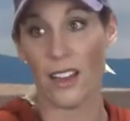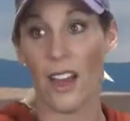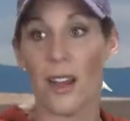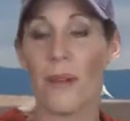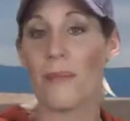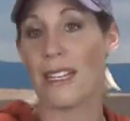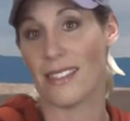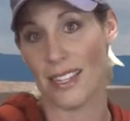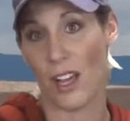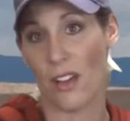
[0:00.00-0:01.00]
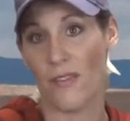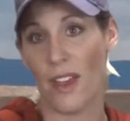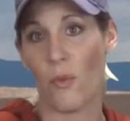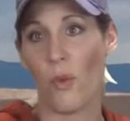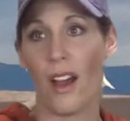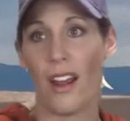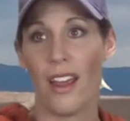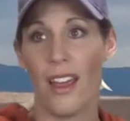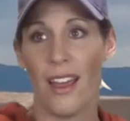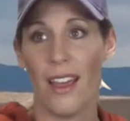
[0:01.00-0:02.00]
a lot about myself and what
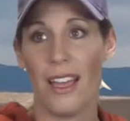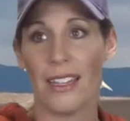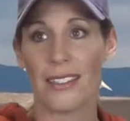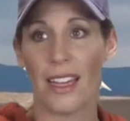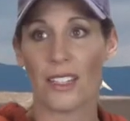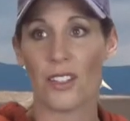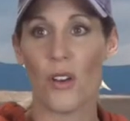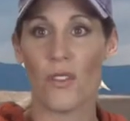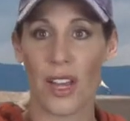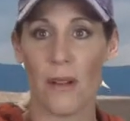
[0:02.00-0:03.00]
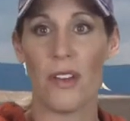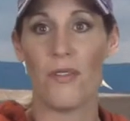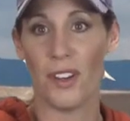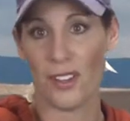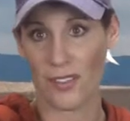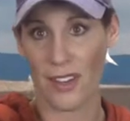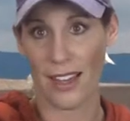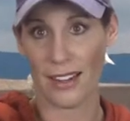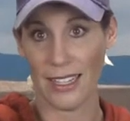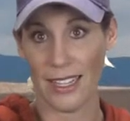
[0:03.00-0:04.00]
it's like to overcome my fears of
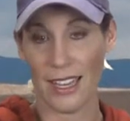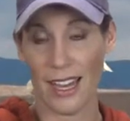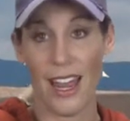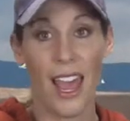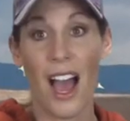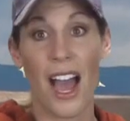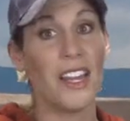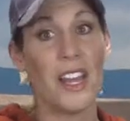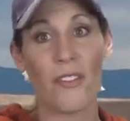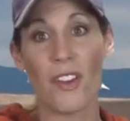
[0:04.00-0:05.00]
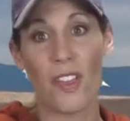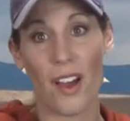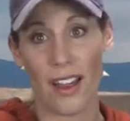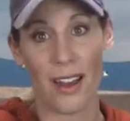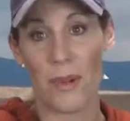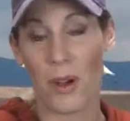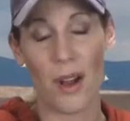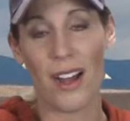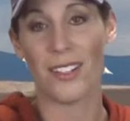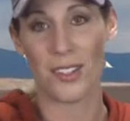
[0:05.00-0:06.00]
handling a gun. I never thought in my
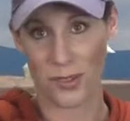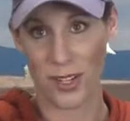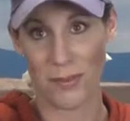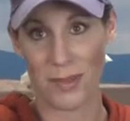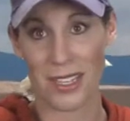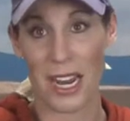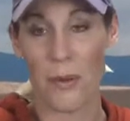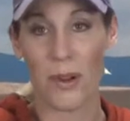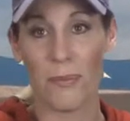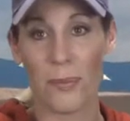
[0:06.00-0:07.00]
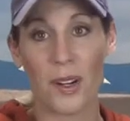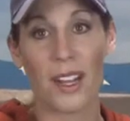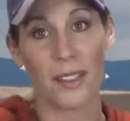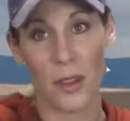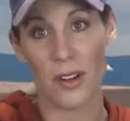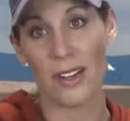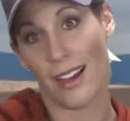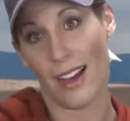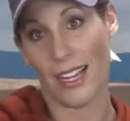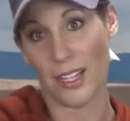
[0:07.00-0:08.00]
wildest dreams that I would put a loaded
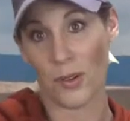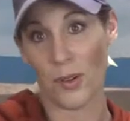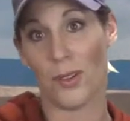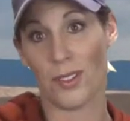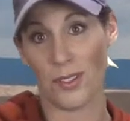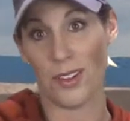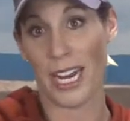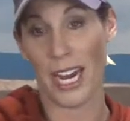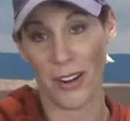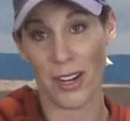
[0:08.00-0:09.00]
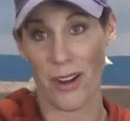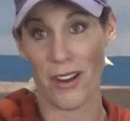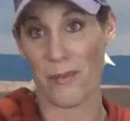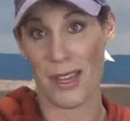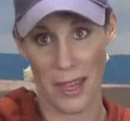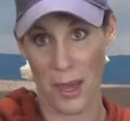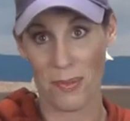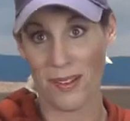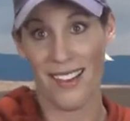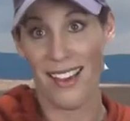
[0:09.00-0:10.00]
gun into a holster and carry it around on my
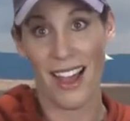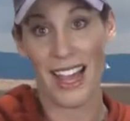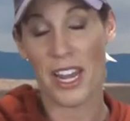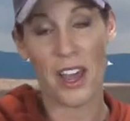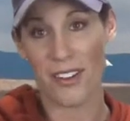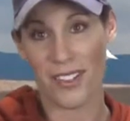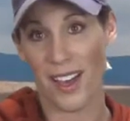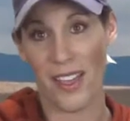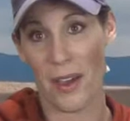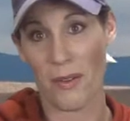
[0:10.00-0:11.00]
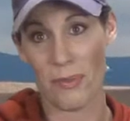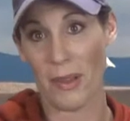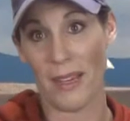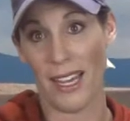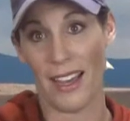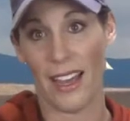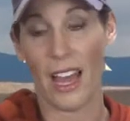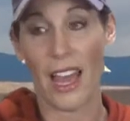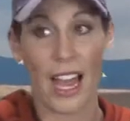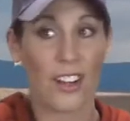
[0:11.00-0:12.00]
hip. I never thought that would be me, and
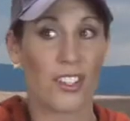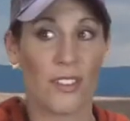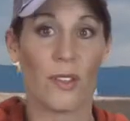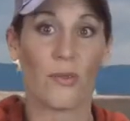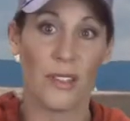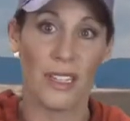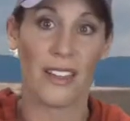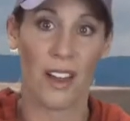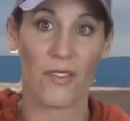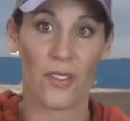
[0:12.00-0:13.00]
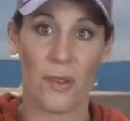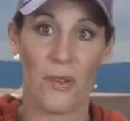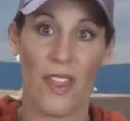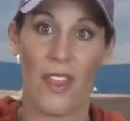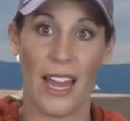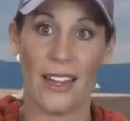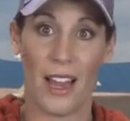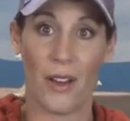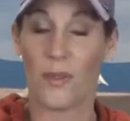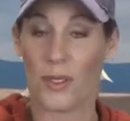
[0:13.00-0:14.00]
I actually feel really comfortable with that
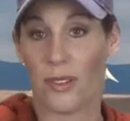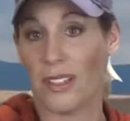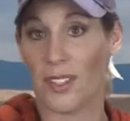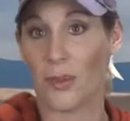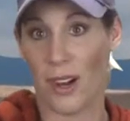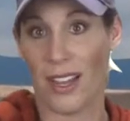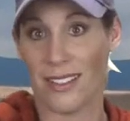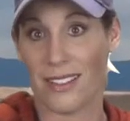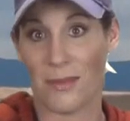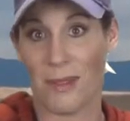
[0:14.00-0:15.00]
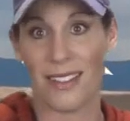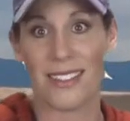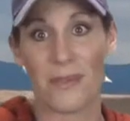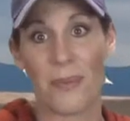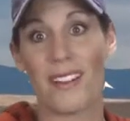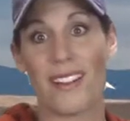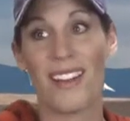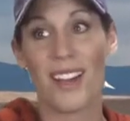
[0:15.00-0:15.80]
now. It was really surprising to me. This has been